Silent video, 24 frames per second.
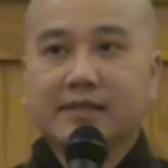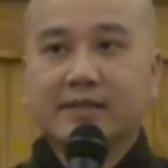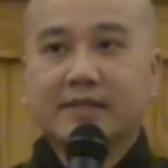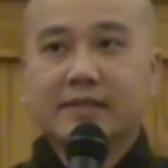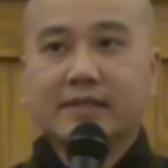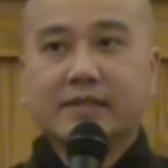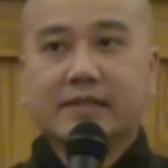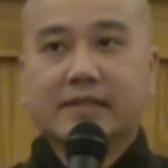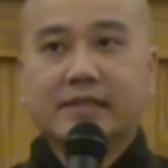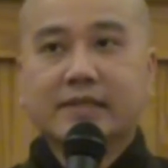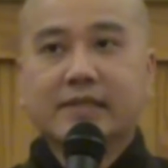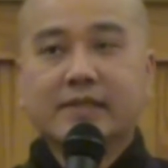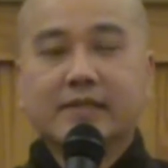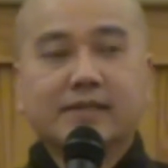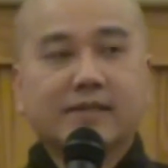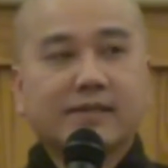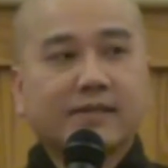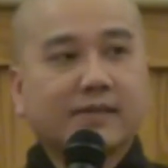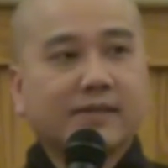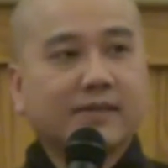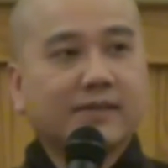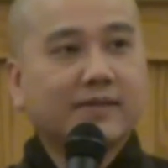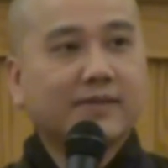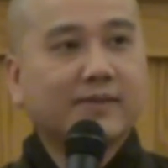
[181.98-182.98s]
uh,
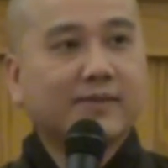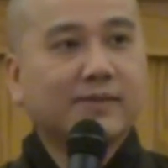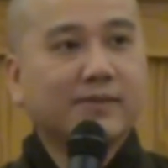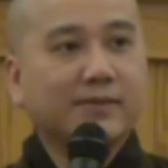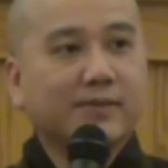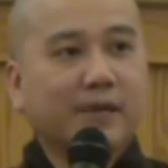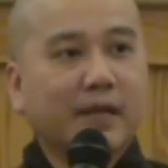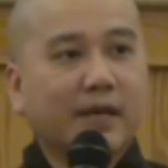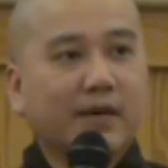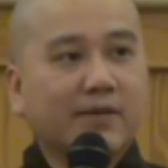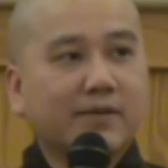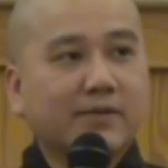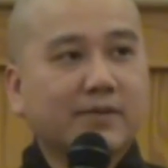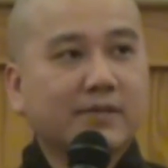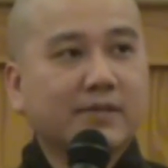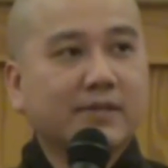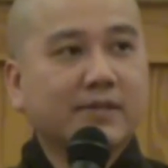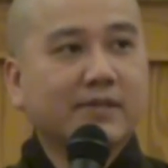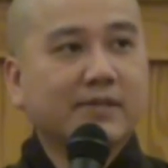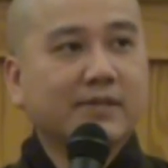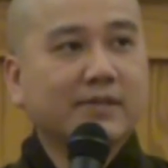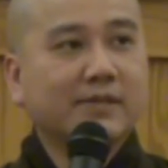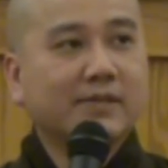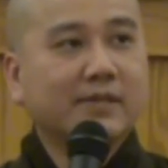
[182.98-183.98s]
13th,
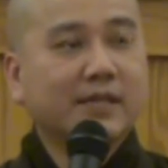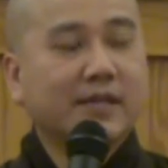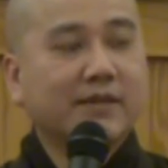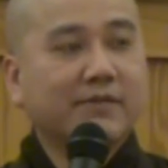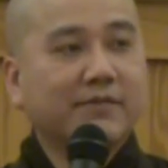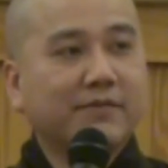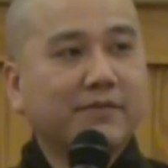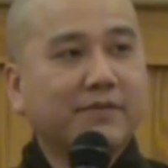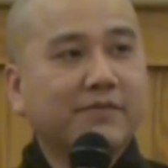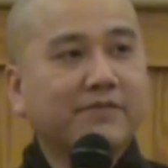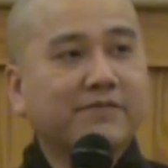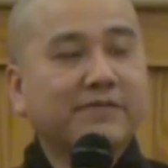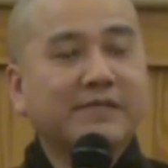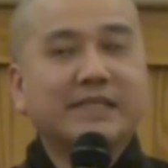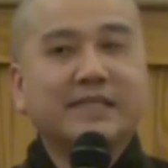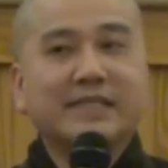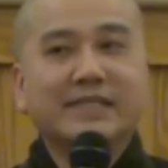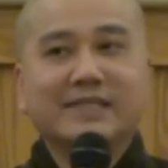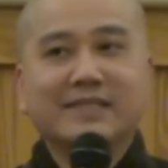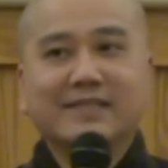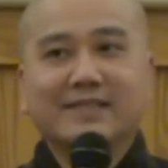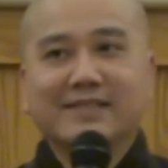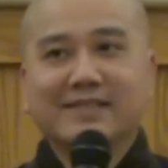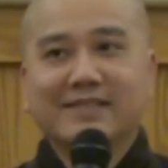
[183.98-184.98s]

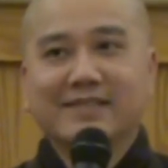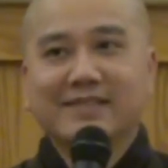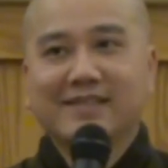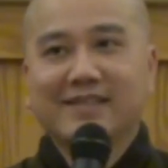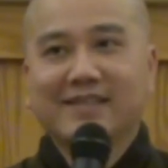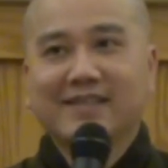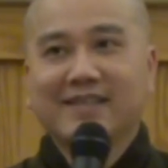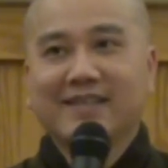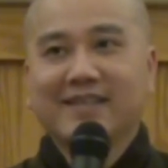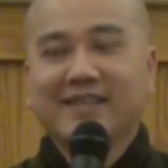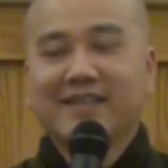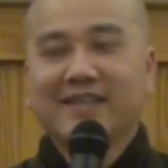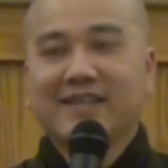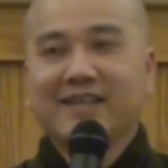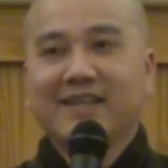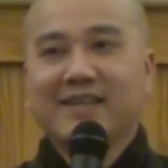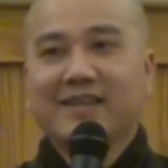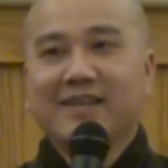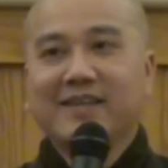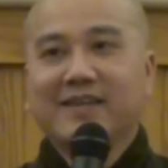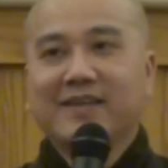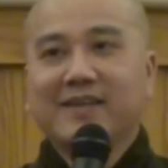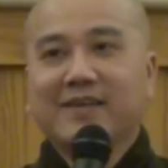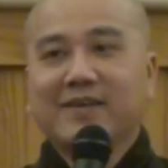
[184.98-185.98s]

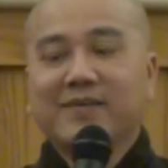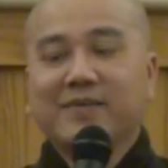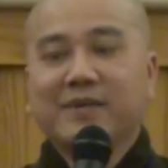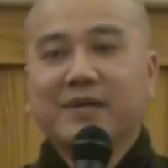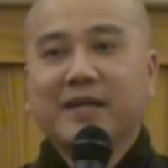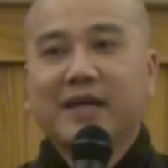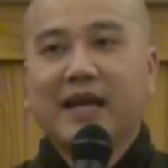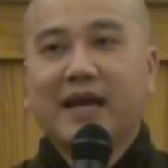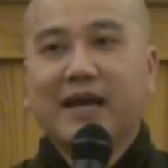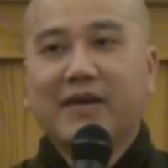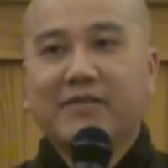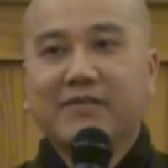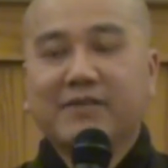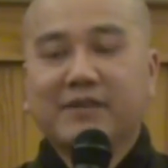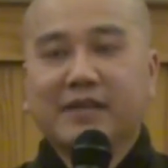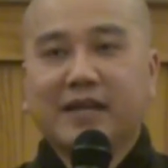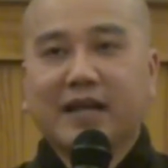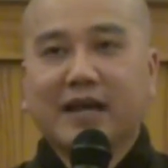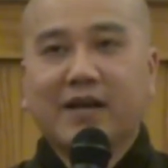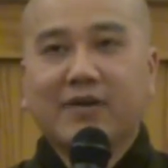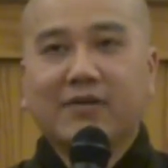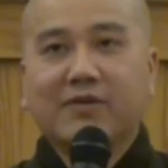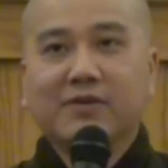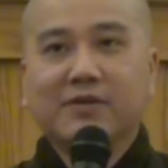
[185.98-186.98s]
2015. We are
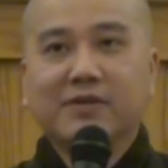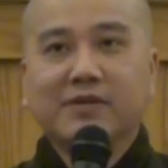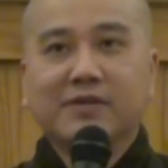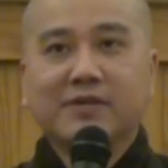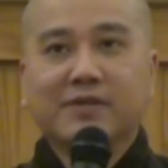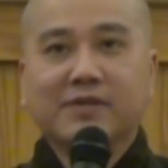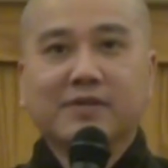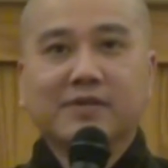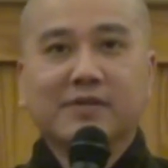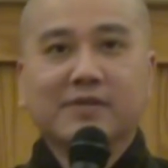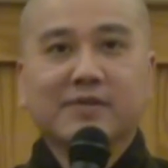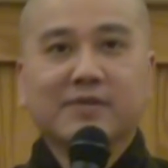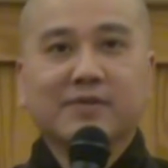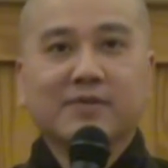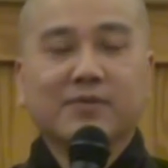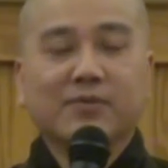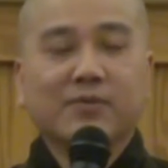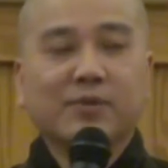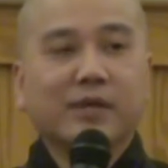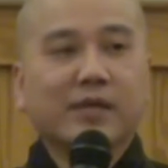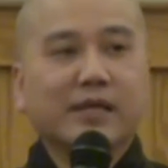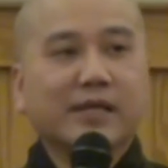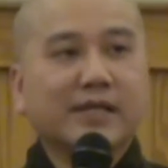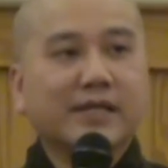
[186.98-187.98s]
having our
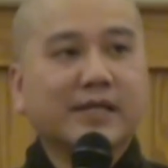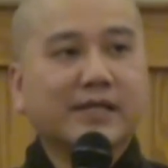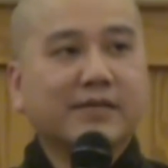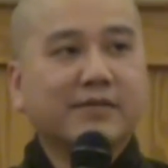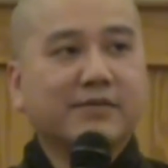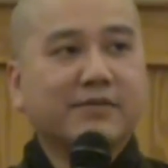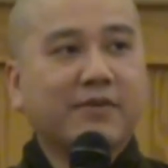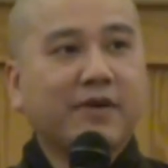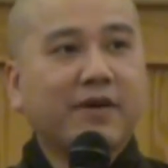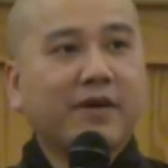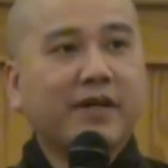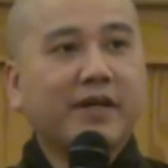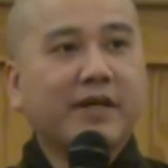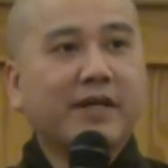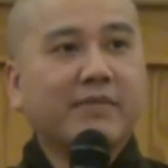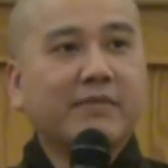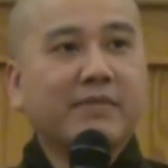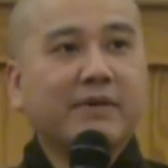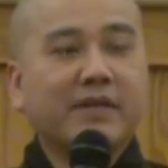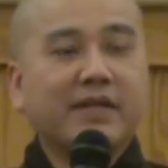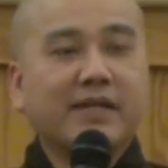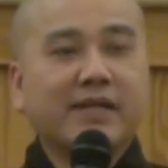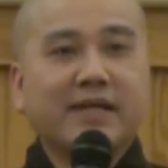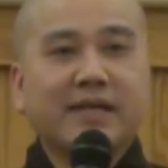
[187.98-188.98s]
weekly Friday
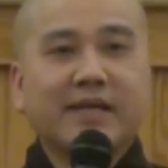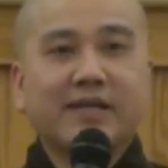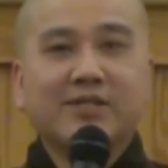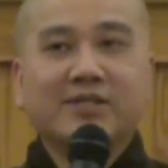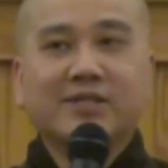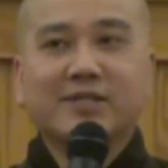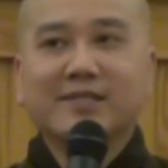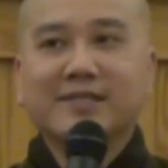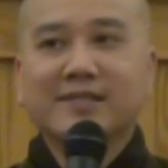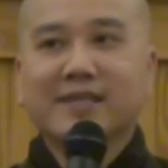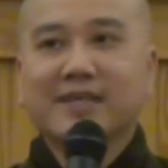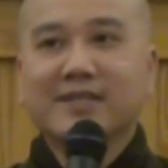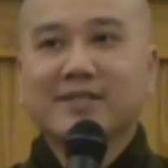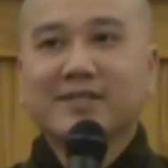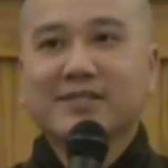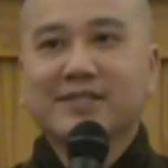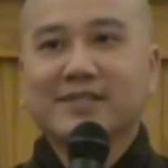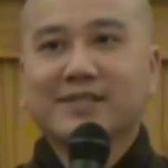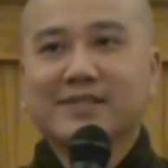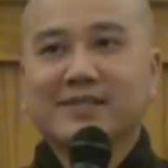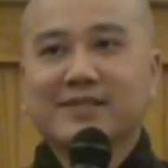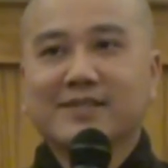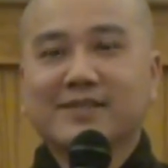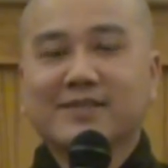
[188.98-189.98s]
meditation
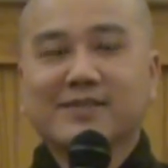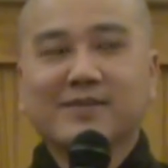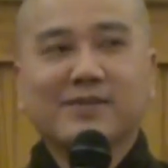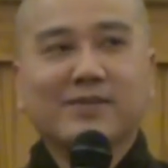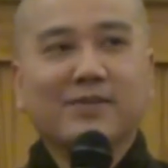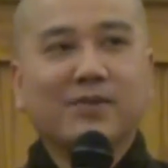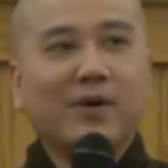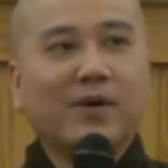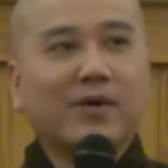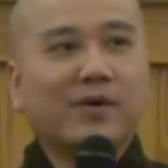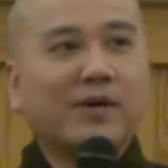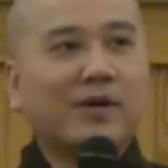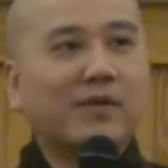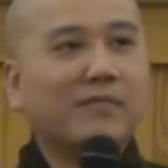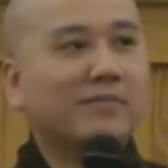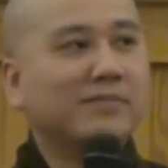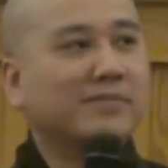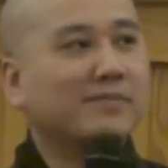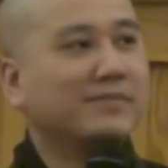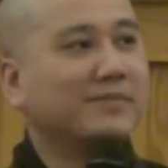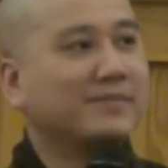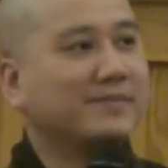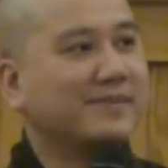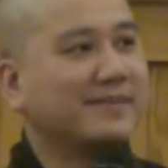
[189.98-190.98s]
session.
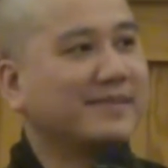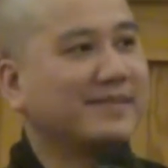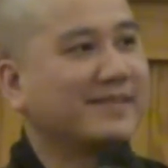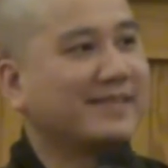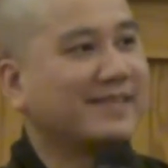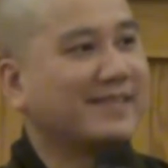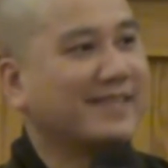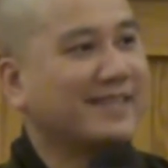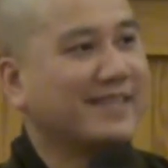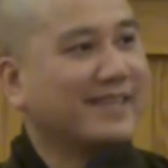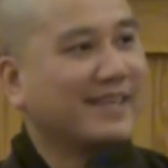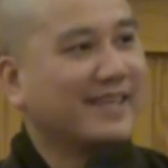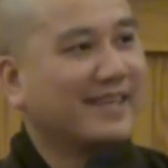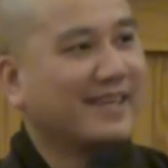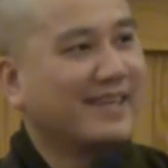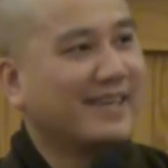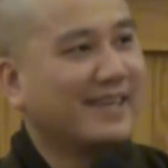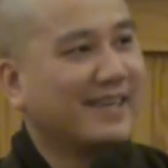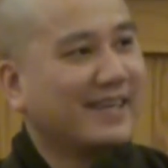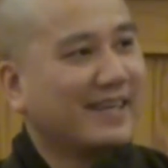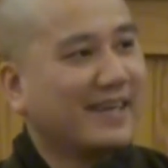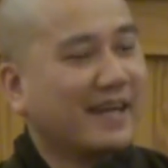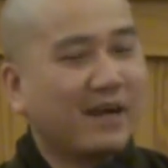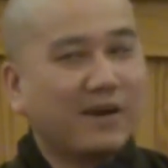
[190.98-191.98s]
Welcome.
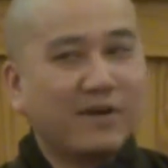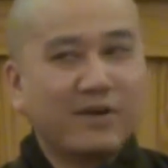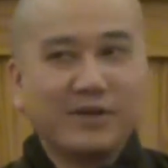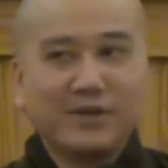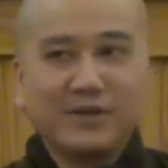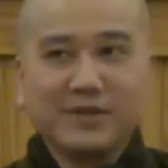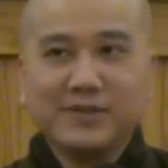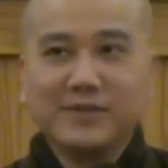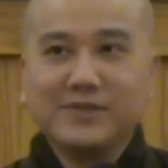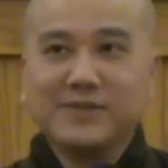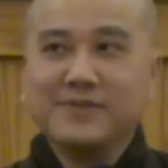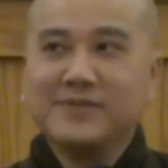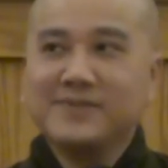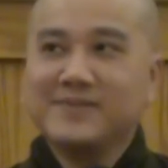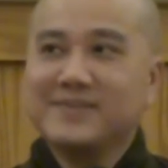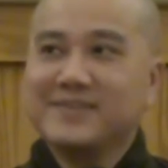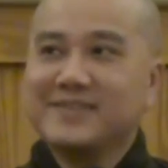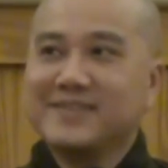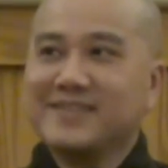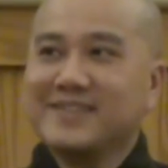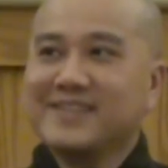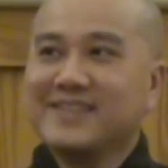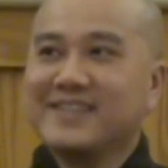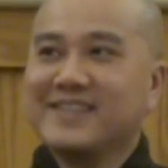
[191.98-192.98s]
How are you?
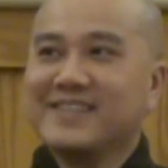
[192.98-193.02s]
